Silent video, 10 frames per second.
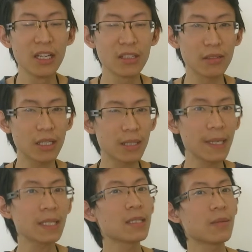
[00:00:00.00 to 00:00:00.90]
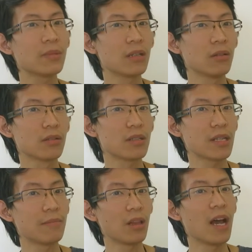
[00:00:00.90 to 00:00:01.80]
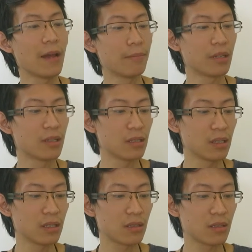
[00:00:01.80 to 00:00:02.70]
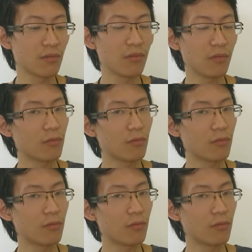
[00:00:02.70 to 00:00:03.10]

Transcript: So I was expecting something along the same line because it's